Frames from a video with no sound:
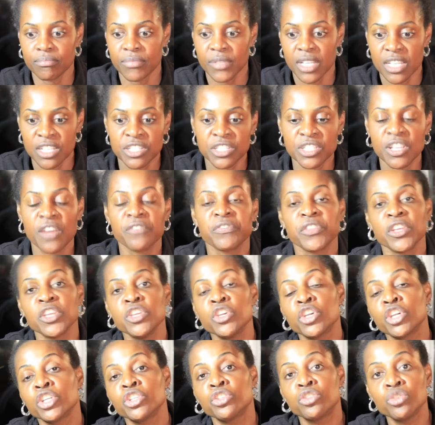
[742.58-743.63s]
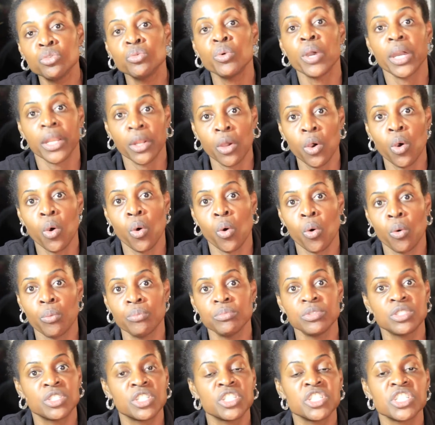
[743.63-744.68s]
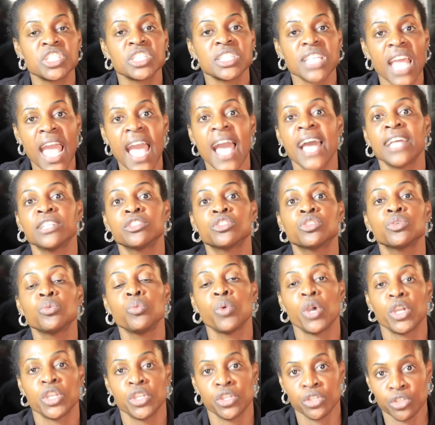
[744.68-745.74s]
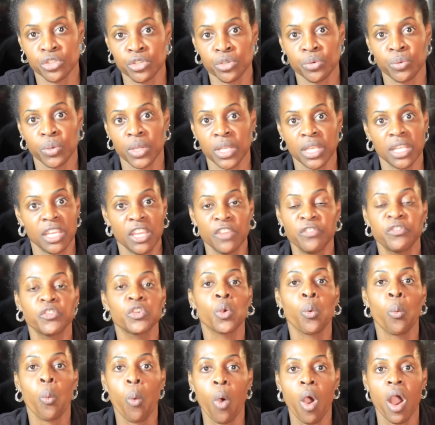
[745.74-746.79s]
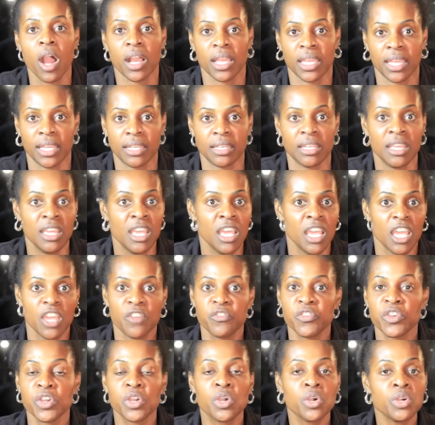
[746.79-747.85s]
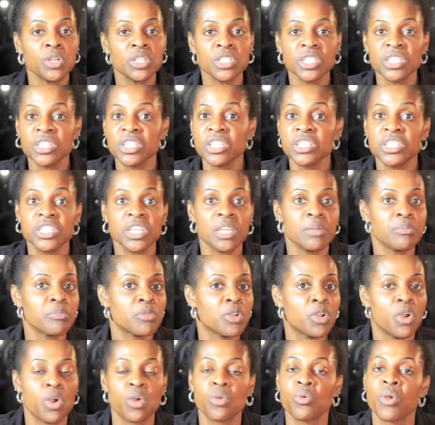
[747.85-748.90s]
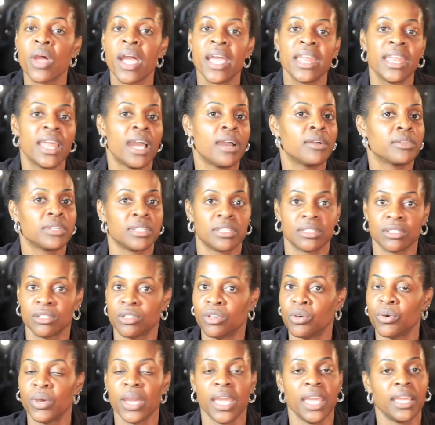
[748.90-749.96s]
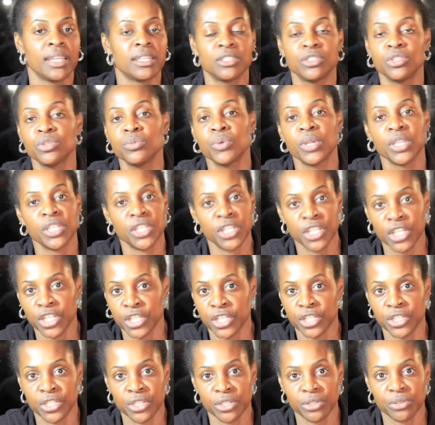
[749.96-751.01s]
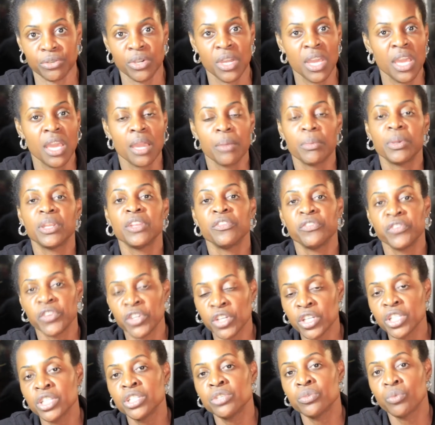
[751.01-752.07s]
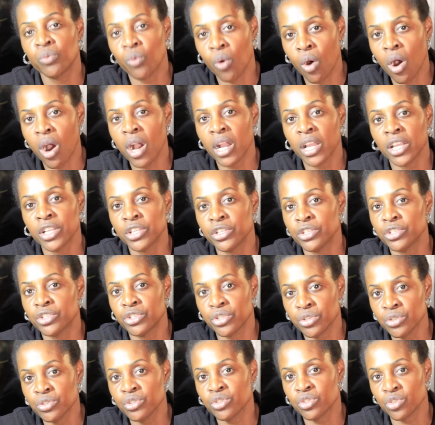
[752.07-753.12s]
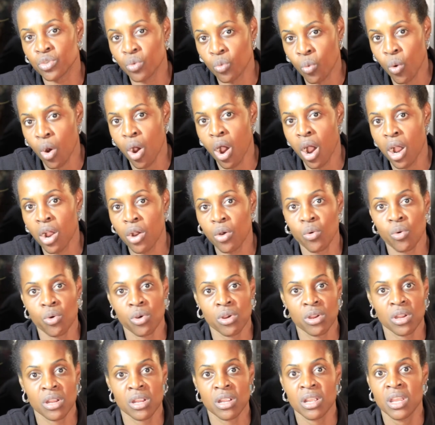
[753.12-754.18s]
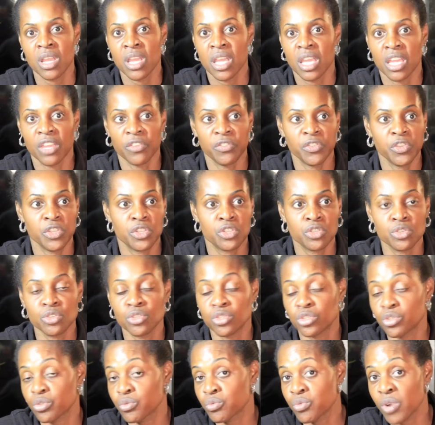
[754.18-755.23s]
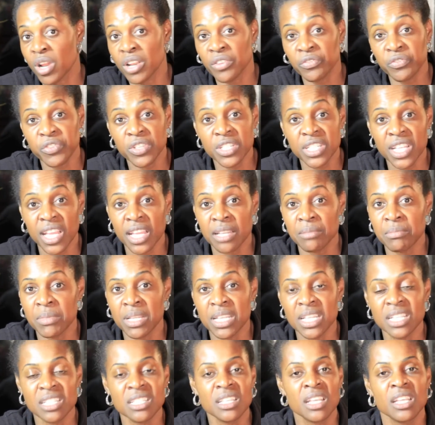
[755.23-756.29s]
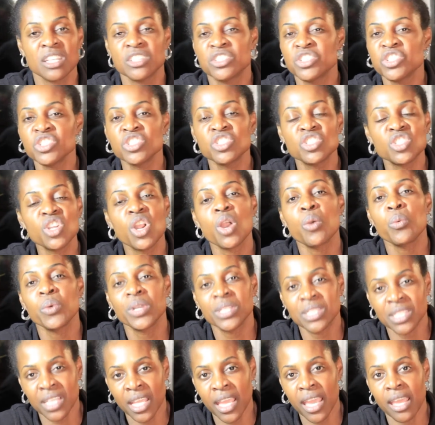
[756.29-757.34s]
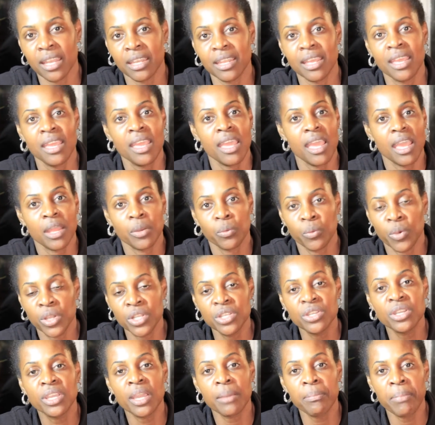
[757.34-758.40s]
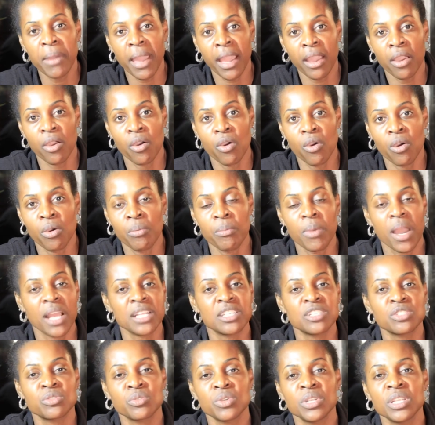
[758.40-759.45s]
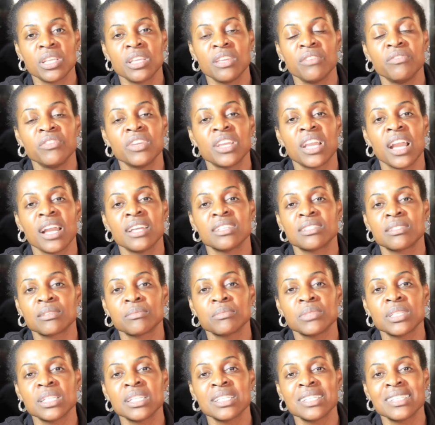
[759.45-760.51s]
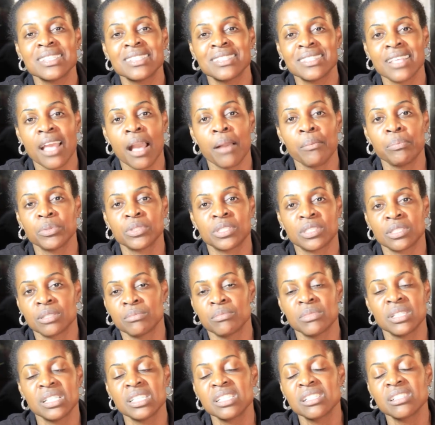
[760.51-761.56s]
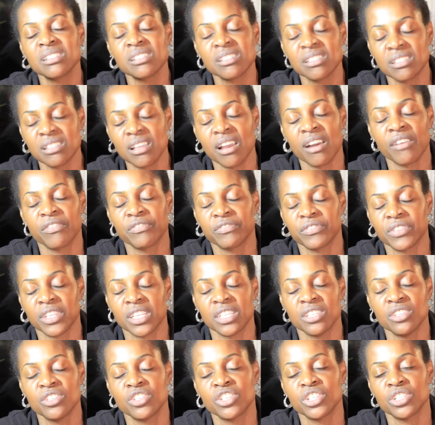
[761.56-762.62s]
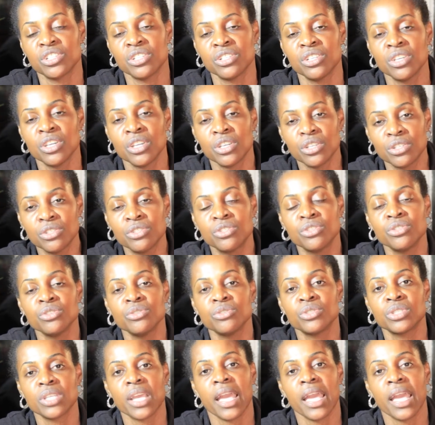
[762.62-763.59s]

stuff that you can do at home to just add to what you're doing. If you're walking, if you're going to the gym, go right out and go ahead and do what you need to do. But if you're going to walk and you choose to walk, or if you choose to run for 10 minutes, just start with 10. And when you get back home, I just want to give you guys some little examples, some little stuff that you can do to